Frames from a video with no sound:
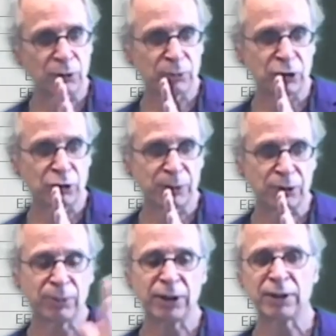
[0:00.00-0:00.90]
switch
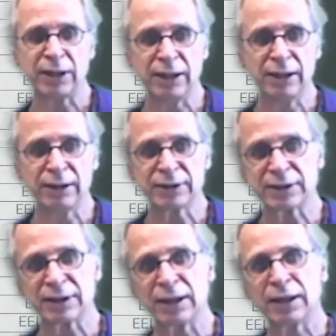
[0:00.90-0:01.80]
between EELs
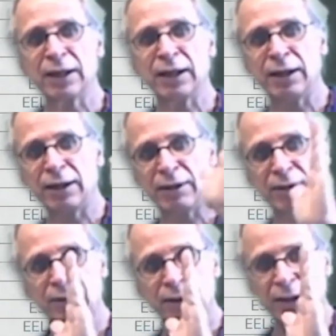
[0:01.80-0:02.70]

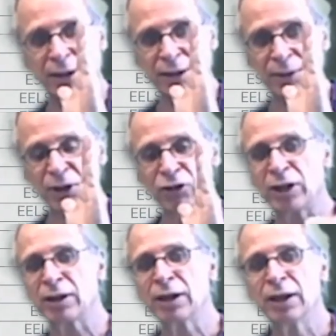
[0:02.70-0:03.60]
and
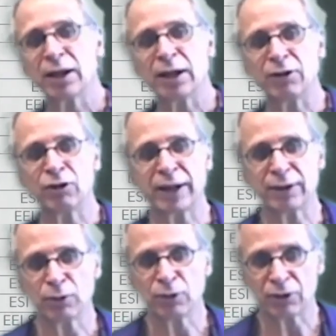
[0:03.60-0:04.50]
imaging, and you can
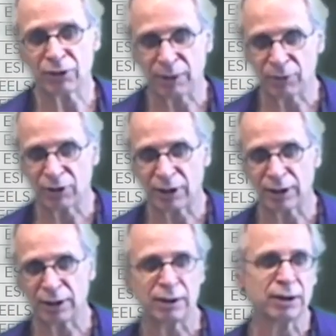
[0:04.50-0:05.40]
do the same
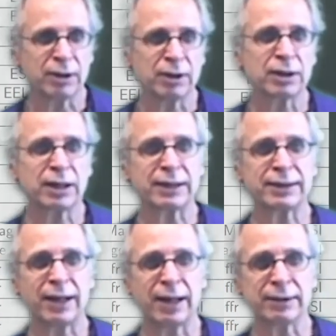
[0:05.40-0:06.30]
thing in a
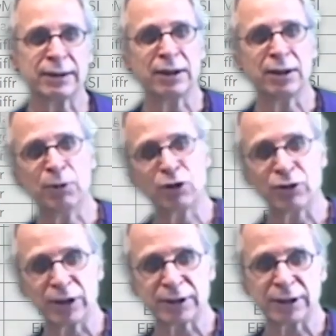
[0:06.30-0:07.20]
Gerd image
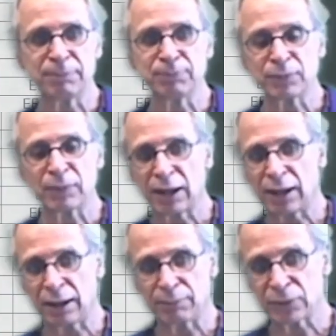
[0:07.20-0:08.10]
filter.
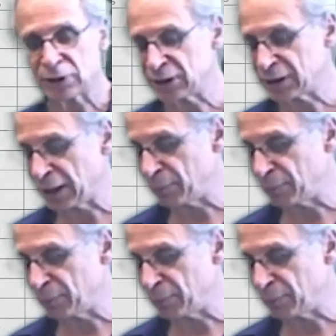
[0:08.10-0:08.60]
It's the same